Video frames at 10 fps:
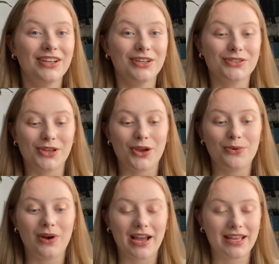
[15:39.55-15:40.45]

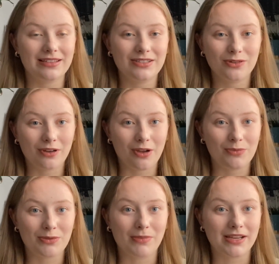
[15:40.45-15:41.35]
So I ended up going
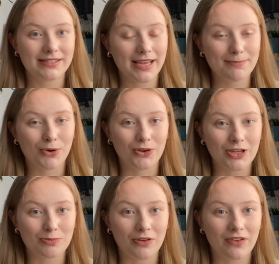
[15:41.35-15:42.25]
with my same
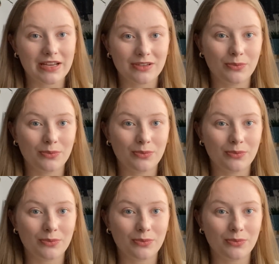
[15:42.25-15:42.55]
mortgage provider,